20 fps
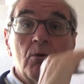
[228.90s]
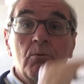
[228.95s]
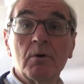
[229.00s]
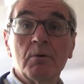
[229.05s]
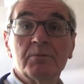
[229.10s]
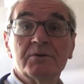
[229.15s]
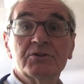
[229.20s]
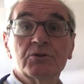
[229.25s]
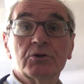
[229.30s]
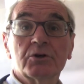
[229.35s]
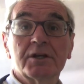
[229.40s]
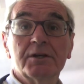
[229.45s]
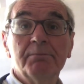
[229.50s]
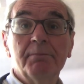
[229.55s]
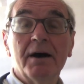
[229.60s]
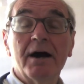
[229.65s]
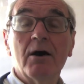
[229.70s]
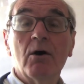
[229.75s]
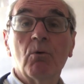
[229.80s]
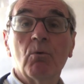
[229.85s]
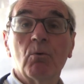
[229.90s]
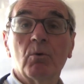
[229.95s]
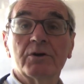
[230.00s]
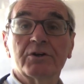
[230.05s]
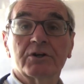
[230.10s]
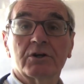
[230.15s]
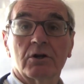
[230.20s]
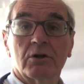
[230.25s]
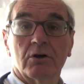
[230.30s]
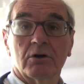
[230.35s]
when we're talking about 1
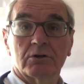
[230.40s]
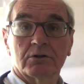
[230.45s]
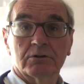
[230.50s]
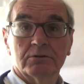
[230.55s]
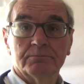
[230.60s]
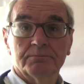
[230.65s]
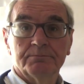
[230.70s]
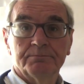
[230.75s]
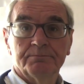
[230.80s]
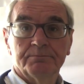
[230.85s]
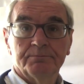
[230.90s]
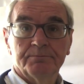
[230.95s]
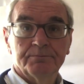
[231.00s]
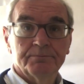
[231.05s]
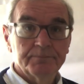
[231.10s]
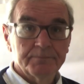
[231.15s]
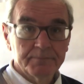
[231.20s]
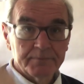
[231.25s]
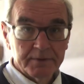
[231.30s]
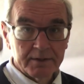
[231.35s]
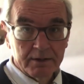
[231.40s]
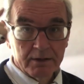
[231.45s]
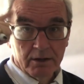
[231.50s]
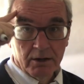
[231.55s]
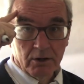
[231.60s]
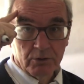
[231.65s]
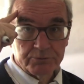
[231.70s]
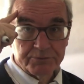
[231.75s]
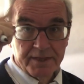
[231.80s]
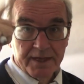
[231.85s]
o'clock.
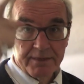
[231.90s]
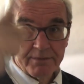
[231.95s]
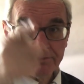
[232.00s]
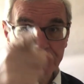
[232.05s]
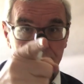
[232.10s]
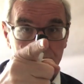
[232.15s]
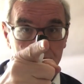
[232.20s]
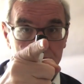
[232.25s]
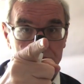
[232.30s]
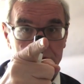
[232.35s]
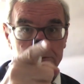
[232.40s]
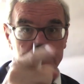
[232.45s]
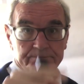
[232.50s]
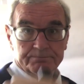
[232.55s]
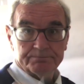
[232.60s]
Hold that thought.